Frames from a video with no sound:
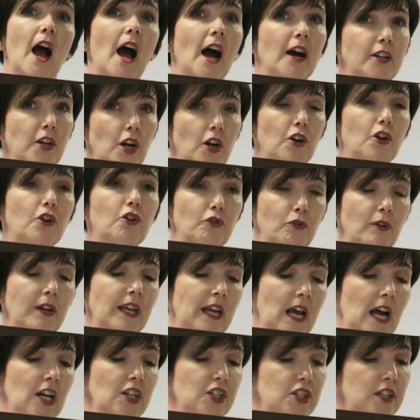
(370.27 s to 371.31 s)
and our growing
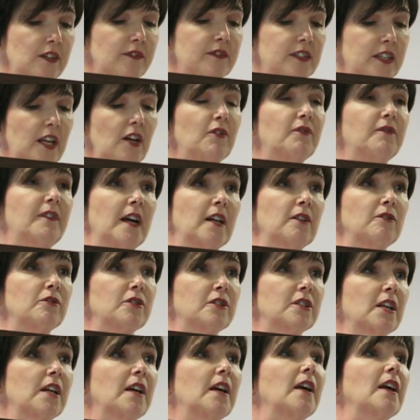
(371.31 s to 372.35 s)
cadre of SCEL
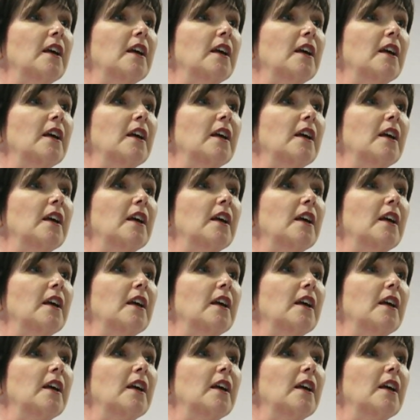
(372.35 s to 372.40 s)
fellows